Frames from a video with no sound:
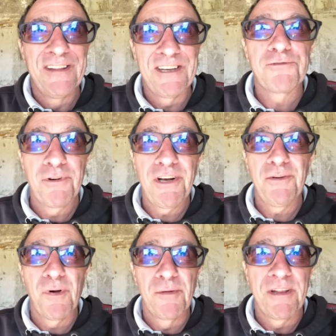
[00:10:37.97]
This really
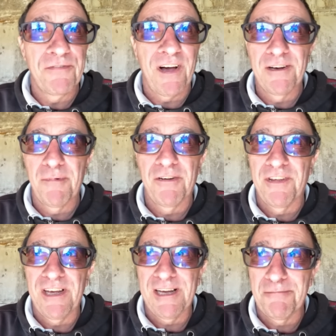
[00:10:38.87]
will be the final mow of
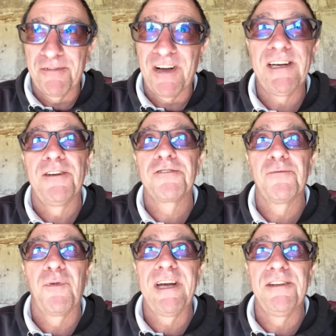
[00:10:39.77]
the year, providing it
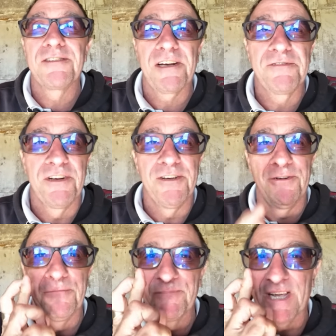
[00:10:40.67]
doesn't rain this
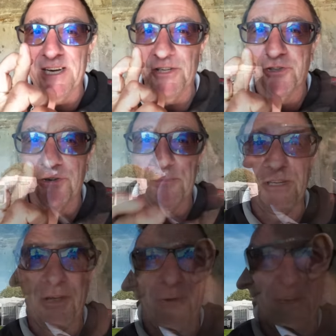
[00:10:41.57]
afternoon, and it shouldn't be
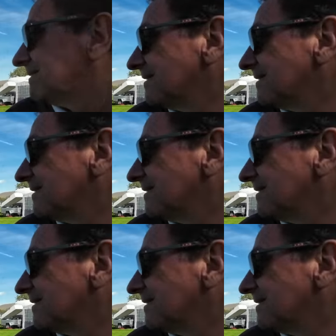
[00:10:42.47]
doing.